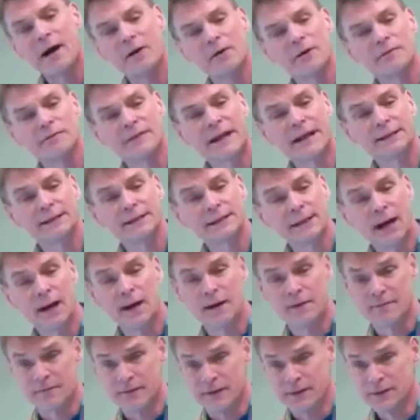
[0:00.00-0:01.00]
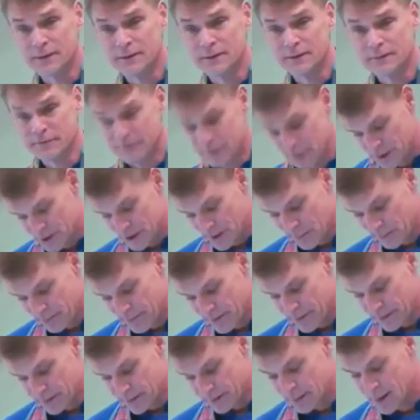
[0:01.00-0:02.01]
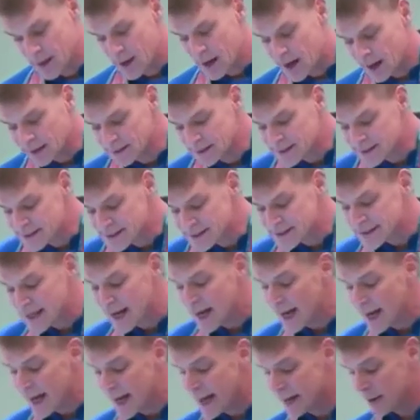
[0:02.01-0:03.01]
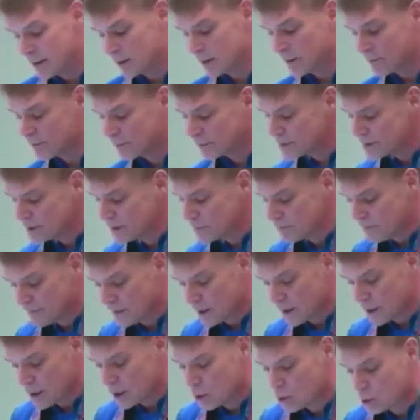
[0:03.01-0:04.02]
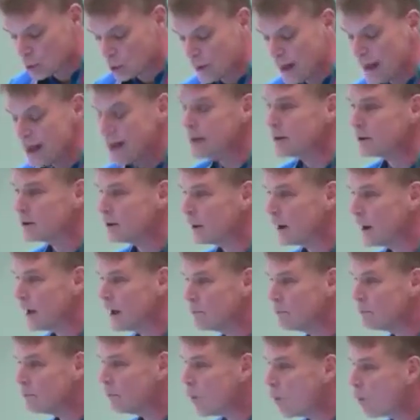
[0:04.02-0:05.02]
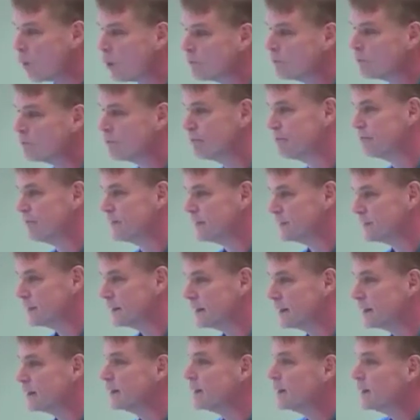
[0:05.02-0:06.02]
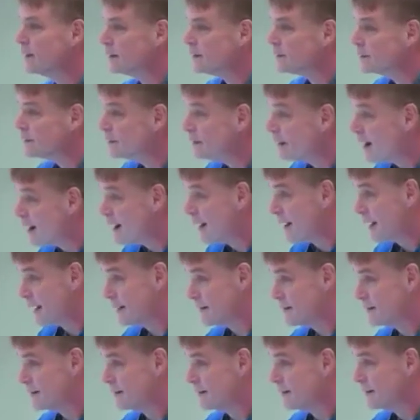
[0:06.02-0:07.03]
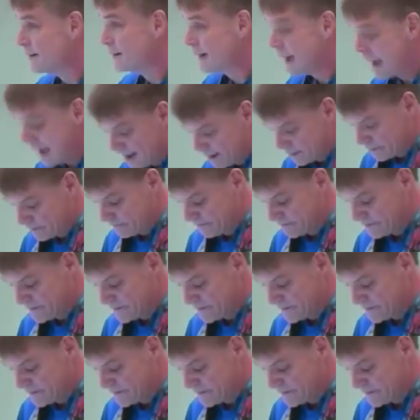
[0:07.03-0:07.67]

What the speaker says: out of a love for something, a desire for something greater and more fulfilling, not out of